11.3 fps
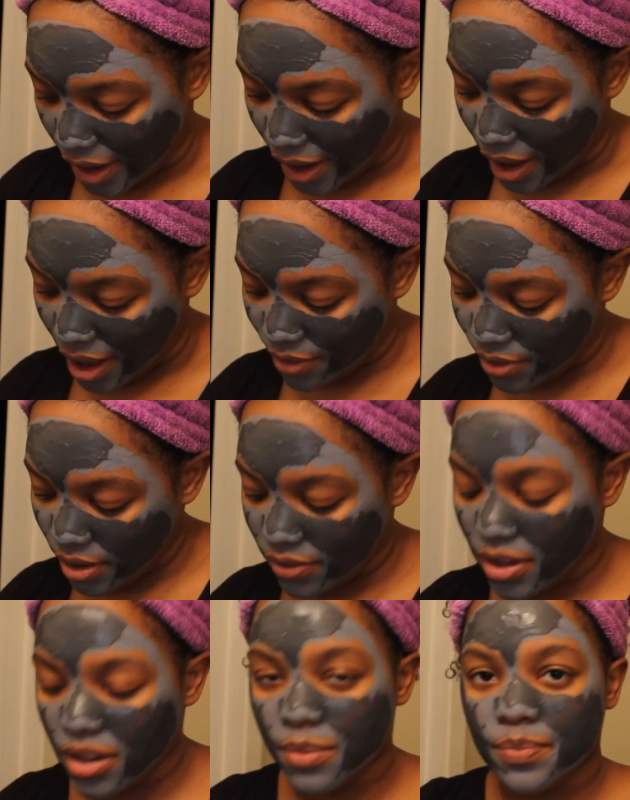half of
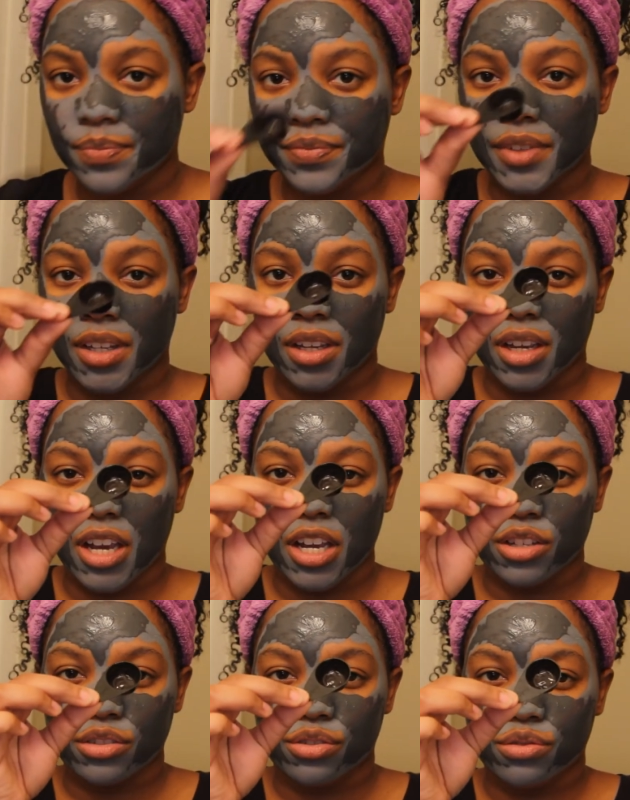it
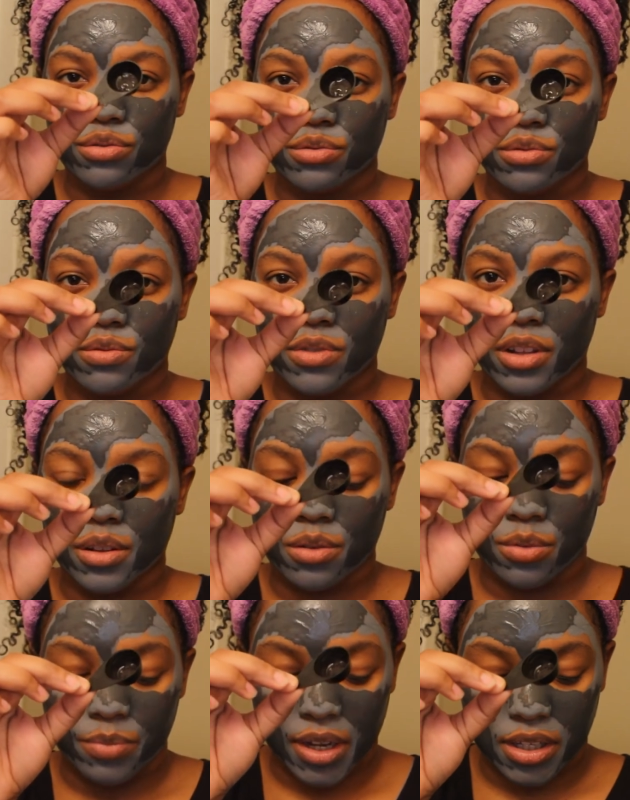into the
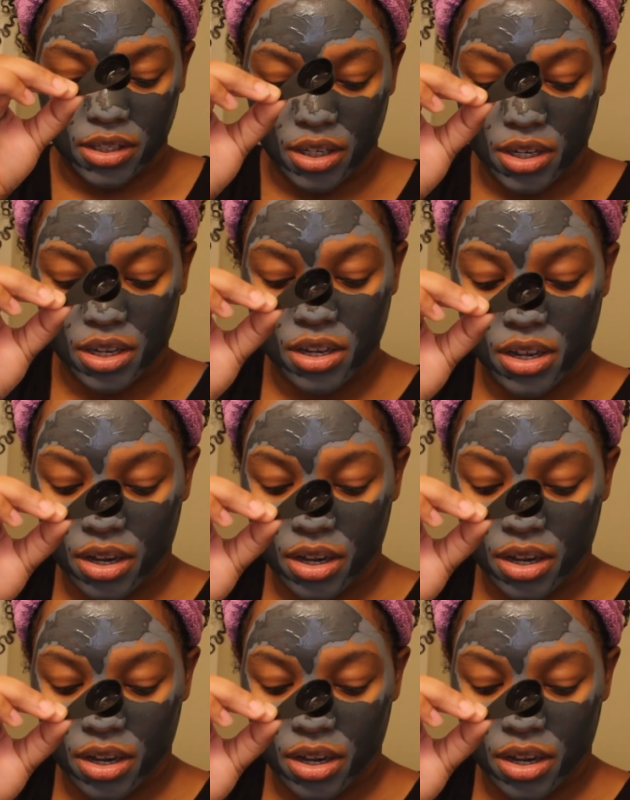little mixing